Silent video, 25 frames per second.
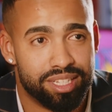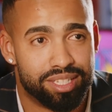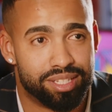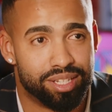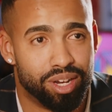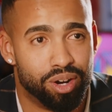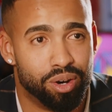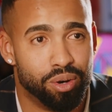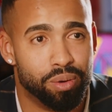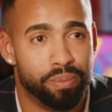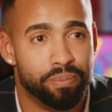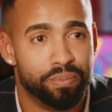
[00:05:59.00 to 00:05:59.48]

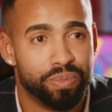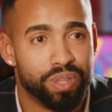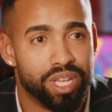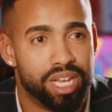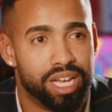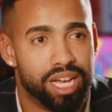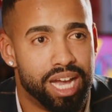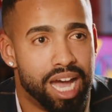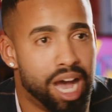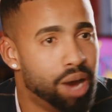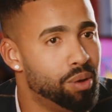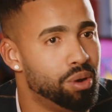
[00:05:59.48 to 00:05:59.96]
So
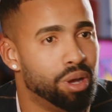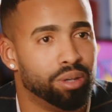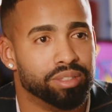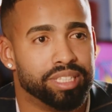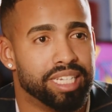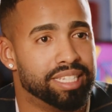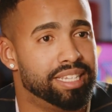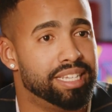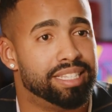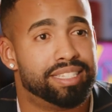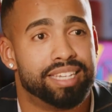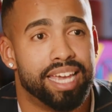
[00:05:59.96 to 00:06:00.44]
how long
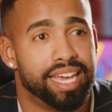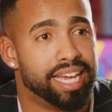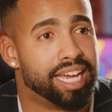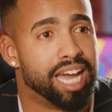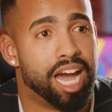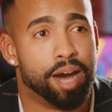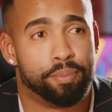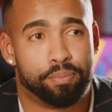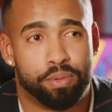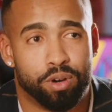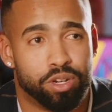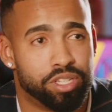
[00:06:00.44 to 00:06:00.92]
does it take
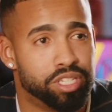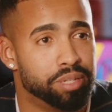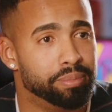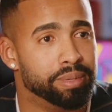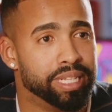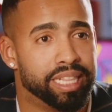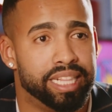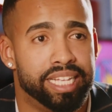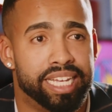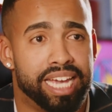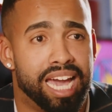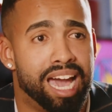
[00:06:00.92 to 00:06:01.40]

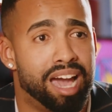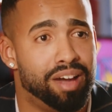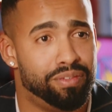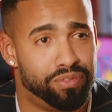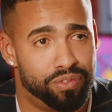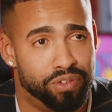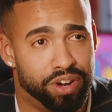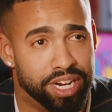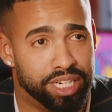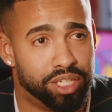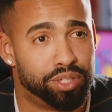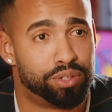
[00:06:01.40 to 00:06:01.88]
approximately
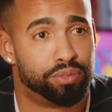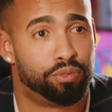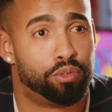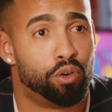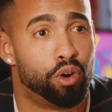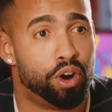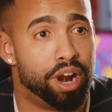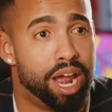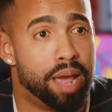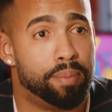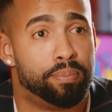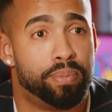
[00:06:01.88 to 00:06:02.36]
average
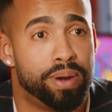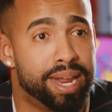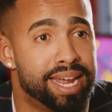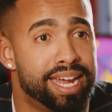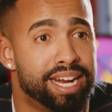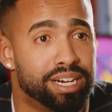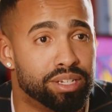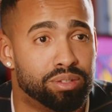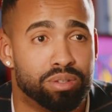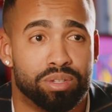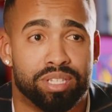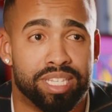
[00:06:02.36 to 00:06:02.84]
for a
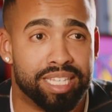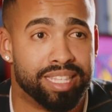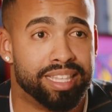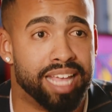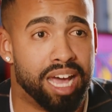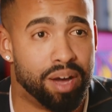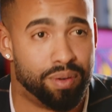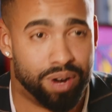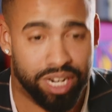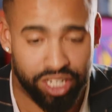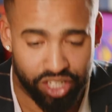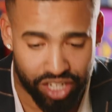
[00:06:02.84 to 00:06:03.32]
player to sit
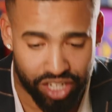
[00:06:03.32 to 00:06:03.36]
down and